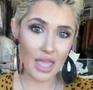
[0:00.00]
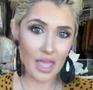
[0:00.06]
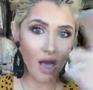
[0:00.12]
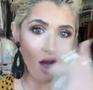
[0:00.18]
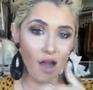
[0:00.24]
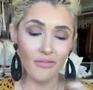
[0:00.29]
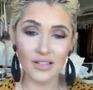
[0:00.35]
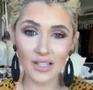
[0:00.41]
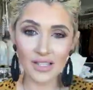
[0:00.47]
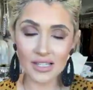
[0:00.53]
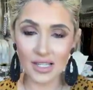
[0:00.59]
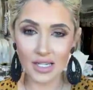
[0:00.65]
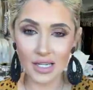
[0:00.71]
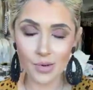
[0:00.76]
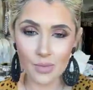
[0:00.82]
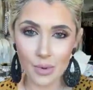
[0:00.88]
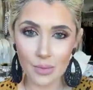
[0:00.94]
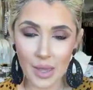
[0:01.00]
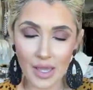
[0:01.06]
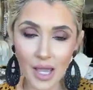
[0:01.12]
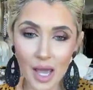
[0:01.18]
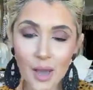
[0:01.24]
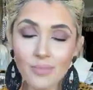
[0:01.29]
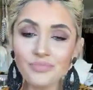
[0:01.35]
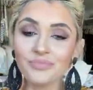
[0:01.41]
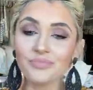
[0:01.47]
Obviously, I did my
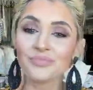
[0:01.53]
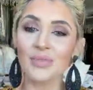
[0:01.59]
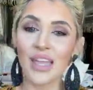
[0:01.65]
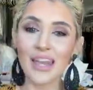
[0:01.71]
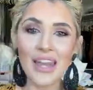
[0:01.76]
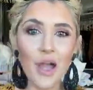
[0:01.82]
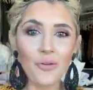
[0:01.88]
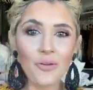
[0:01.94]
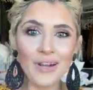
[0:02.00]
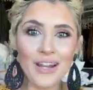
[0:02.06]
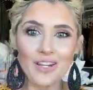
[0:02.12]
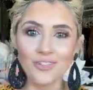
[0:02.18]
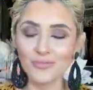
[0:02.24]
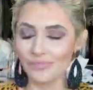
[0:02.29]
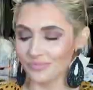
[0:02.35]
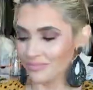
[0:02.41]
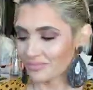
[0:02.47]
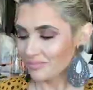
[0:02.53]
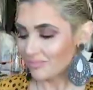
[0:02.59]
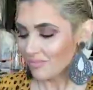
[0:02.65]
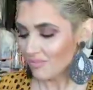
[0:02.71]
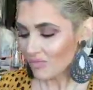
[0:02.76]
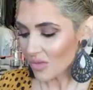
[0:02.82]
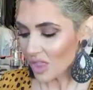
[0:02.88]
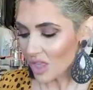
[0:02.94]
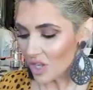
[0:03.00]
makeup, and now we're here.
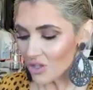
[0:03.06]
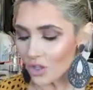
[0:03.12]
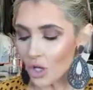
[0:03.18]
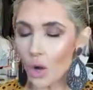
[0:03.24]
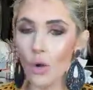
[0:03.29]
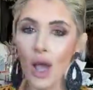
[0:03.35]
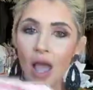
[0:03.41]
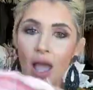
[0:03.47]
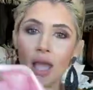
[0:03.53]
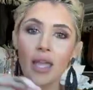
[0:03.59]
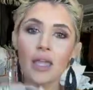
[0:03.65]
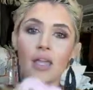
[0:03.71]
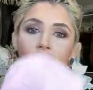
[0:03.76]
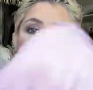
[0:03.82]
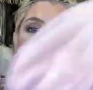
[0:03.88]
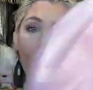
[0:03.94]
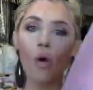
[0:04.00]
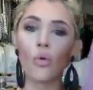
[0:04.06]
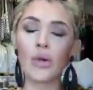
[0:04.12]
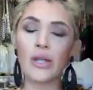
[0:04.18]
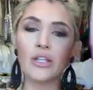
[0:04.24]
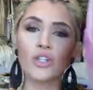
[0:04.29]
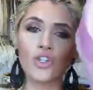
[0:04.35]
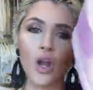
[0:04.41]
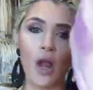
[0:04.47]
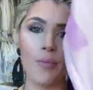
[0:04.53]
So I
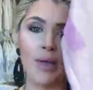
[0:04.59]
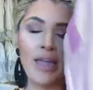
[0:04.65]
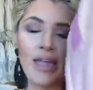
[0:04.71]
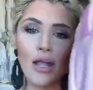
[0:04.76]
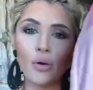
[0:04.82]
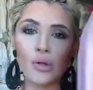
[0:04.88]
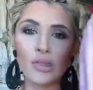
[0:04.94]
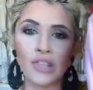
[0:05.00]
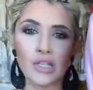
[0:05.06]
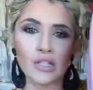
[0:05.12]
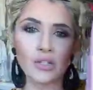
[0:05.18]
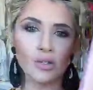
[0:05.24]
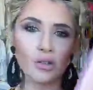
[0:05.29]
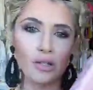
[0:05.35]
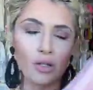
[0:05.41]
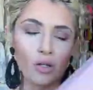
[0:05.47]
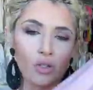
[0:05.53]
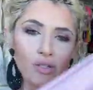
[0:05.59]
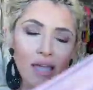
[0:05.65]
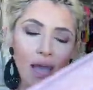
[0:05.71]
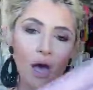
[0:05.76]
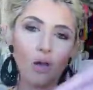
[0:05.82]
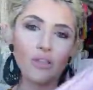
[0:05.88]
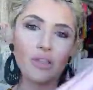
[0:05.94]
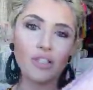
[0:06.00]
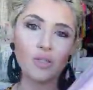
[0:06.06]
always dry my hair with this little
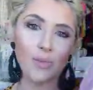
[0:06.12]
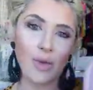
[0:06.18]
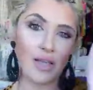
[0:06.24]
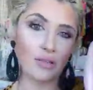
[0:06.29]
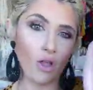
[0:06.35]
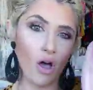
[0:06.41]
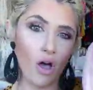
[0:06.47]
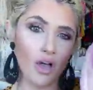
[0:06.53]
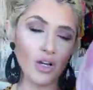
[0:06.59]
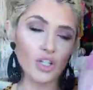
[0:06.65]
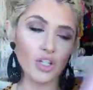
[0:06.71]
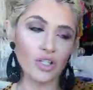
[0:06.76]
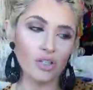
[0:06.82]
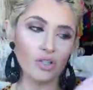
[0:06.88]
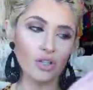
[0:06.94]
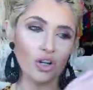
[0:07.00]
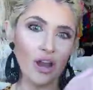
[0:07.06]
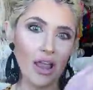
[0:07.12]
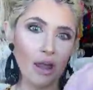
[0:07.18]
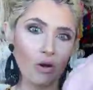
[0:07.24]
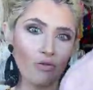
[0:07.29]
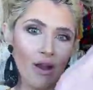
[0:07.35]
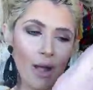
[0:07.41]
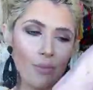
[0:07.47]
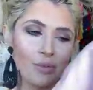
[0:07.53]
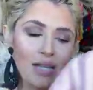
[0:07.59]
towel. This is by Lange. It's their hair
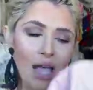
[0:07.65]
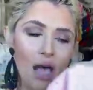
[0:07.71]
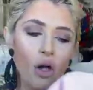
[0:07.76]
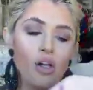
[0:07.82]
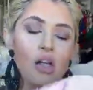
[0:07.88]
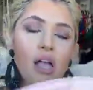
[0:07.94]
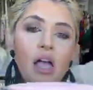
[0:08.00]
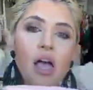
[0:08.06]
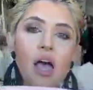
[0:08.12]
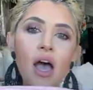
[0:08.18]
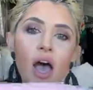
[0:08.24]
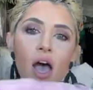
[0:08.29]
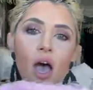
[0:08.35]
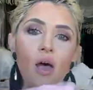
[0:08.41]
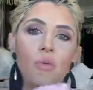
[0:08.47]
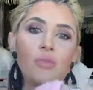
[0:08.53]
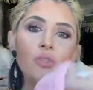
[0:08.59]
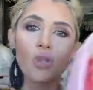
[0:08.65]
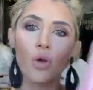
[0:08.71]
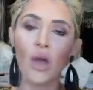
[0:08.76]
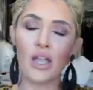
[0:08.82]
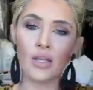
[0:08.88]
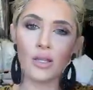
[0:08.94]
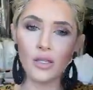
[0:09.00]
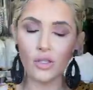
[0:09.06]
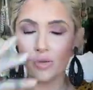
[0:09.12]
wrap towel. Um, so
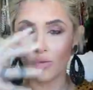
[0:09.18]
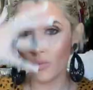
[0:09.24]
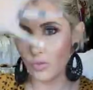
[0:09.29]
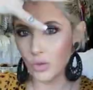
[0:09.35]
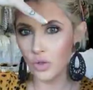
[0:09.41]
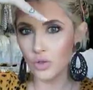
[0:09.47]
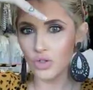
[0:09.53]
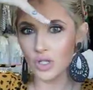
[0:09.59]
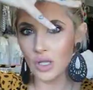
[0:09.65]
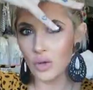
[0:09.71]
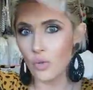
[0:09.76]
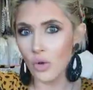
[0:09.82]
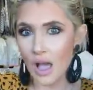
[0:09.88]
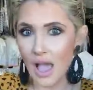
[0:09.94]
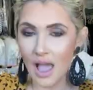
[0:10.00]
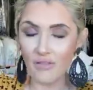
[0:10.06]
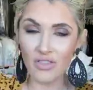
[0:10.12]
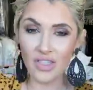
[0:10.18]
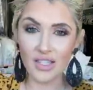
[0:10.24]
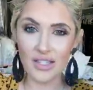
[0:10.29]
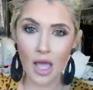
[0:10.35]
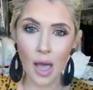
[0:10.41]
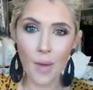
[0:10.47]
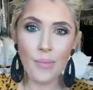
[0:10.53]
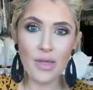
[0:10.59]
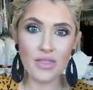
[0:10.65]
I usually will have this
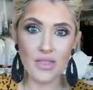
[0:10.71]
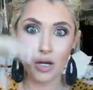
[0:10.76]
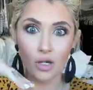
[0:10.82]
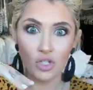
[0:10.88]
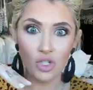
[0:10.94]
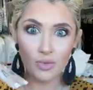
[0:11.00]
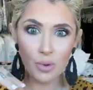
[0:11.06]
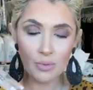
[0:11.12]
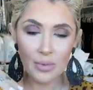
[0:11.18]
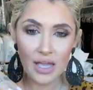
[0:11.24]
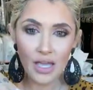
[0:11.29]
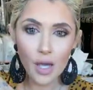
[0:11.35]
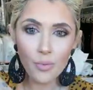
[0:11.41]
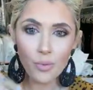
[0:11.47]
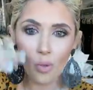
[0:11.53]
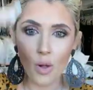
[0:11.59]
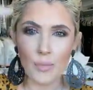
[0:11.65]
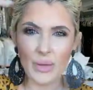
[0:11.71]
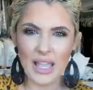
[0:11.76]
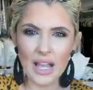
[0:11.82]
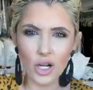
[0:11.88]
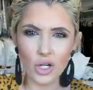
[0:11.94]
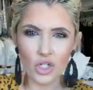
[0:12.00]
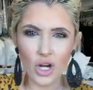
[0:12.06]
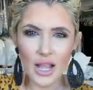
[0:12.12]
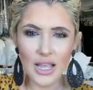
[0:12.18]
up and then I'll do my makeup while my
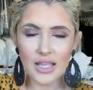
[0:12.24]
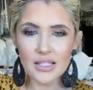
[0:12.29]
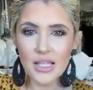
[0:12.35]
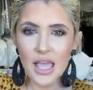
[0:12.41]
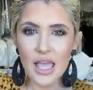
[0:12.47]
hair dries,